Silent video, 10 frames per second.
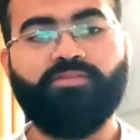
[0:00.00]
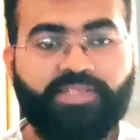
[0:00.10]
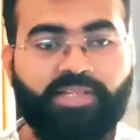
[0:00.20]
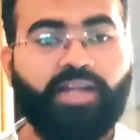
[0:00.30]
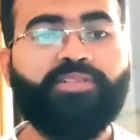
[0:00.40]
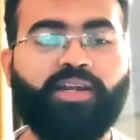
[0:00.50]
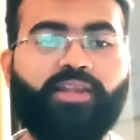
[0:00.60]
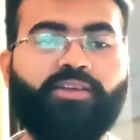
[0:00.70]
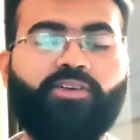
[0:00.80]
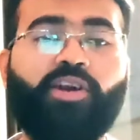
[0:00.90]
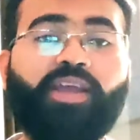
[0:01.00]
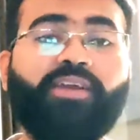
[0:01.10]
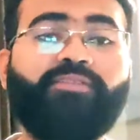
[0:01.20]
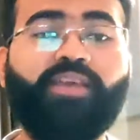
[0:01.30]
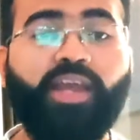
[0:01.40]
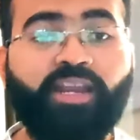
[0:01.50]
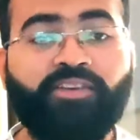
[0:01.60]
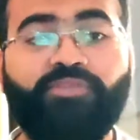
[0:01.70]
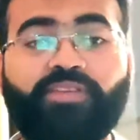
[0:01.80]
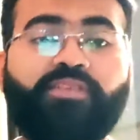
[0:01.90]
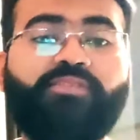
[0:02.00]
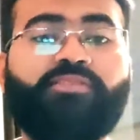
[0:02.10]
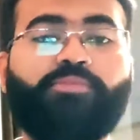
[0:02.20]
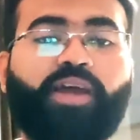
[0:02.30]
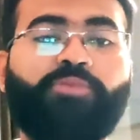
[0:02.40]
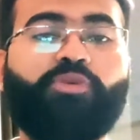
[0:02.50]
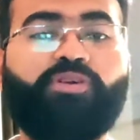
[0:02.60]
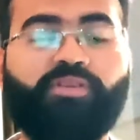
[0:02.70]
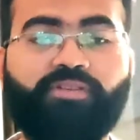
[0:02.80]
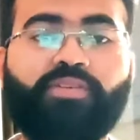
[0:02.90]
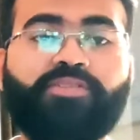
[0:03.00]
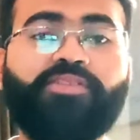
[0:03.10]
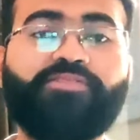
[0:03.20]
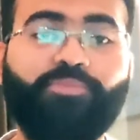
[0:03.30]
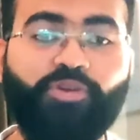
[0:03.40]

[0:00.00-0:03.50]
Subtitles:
Start studying, or I can say investing some time on researching some